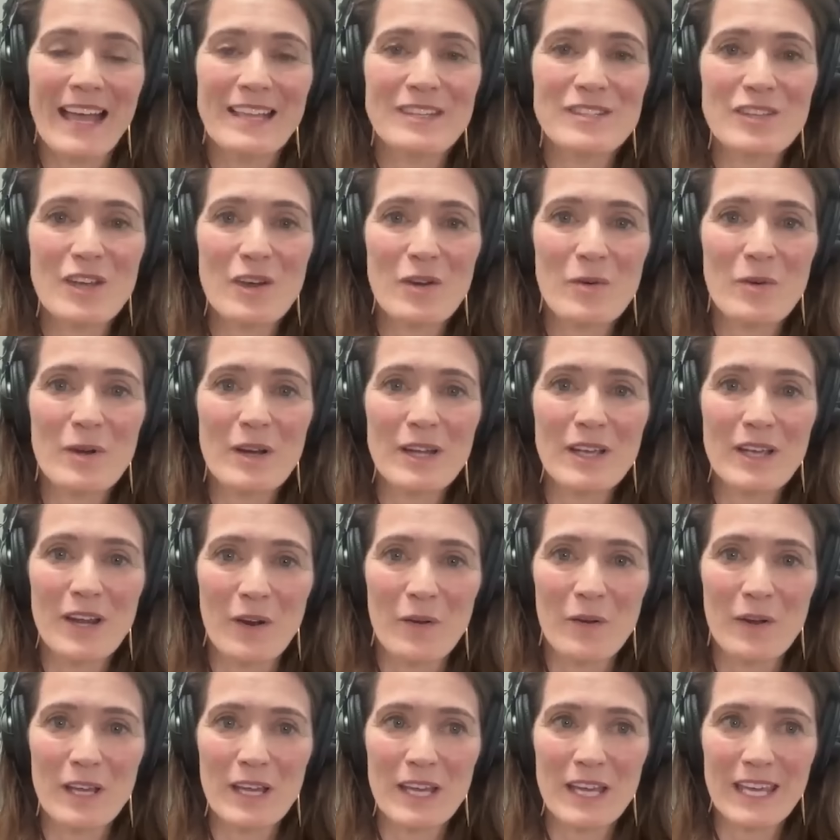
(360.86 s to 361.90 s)
And so,
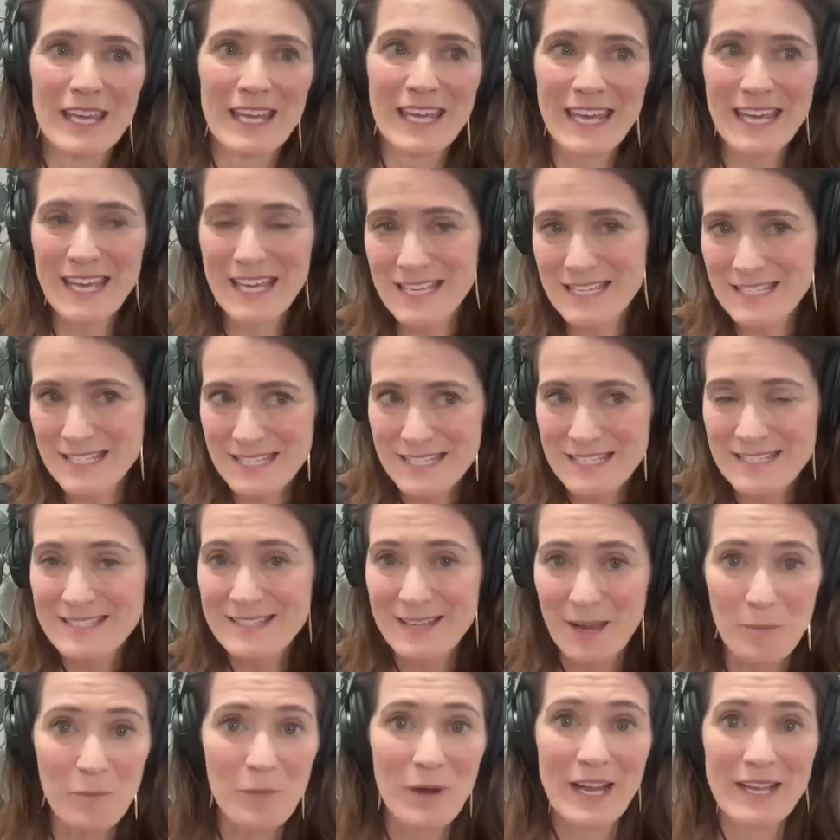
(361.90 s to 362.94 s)
he is in
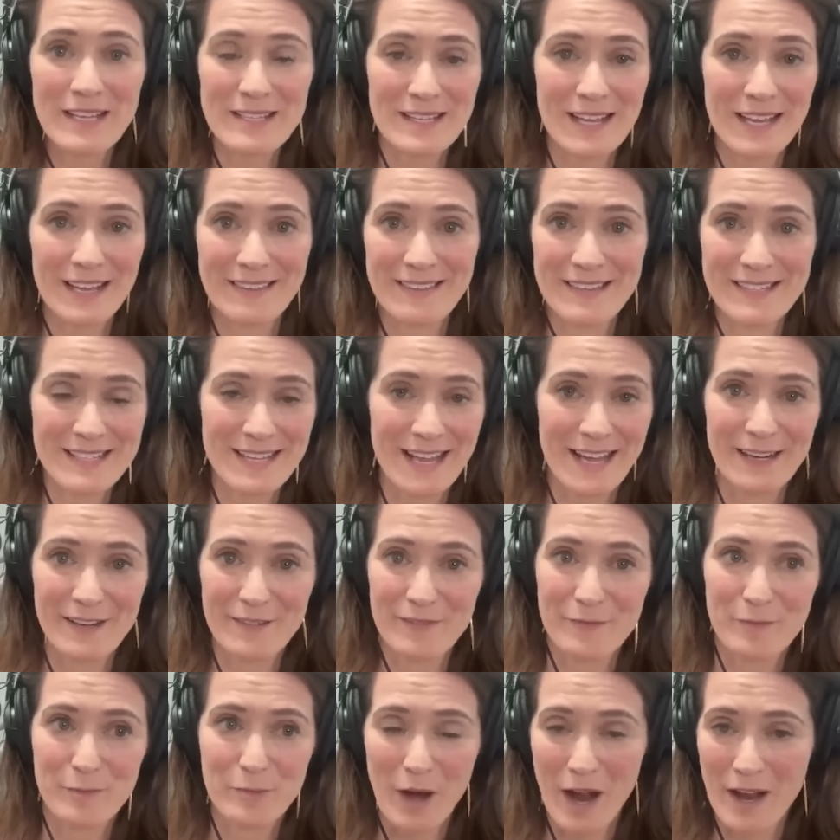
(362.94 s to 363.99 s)
some ways like this kind
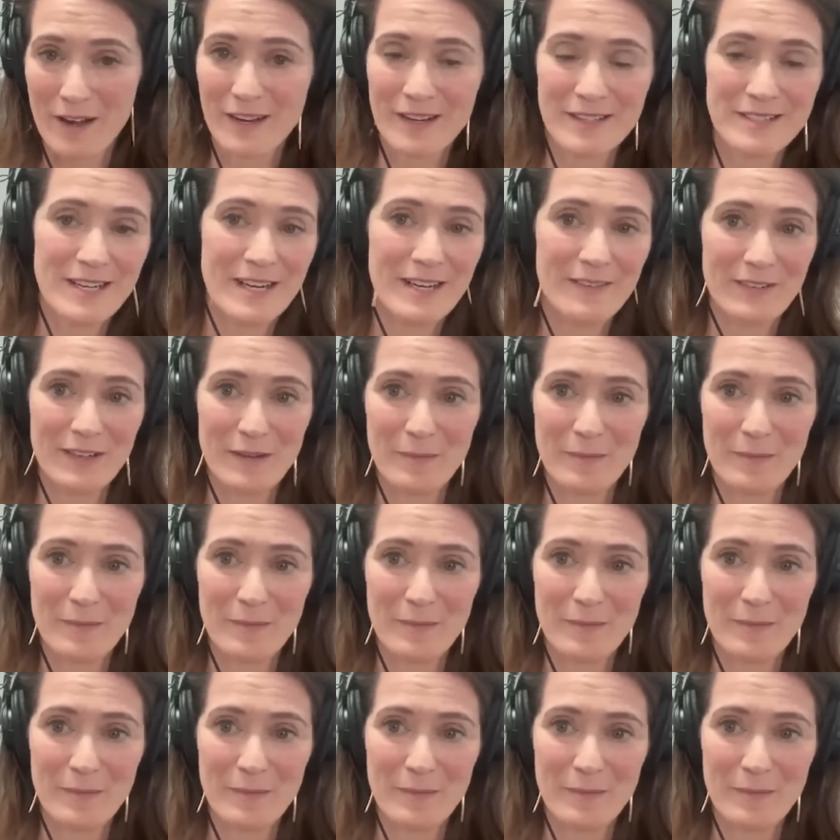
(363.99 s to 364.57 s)
of product of